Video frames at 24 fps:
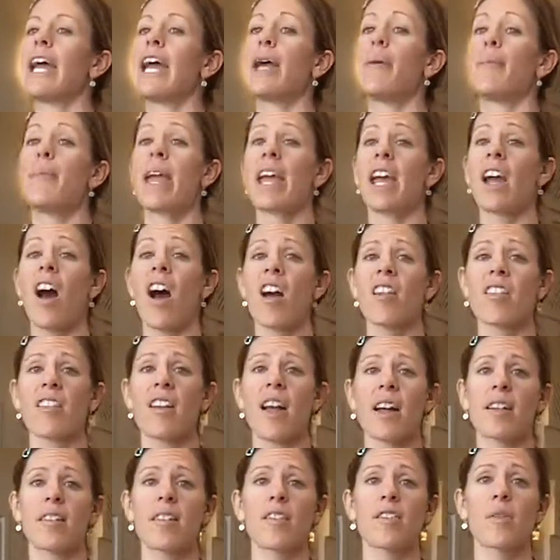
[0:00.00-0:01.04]
It may cause
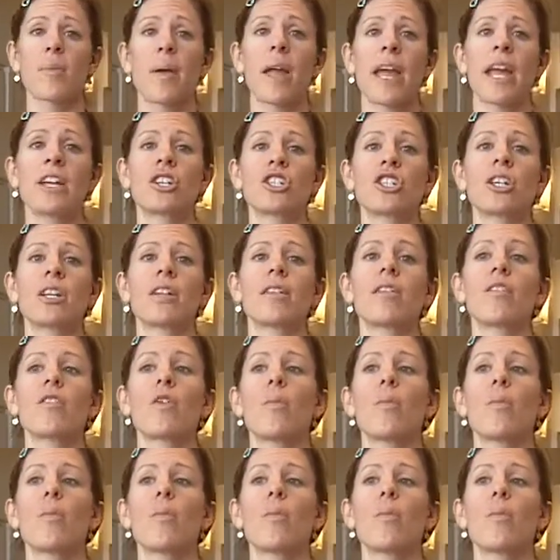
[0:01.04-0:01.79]
constipation,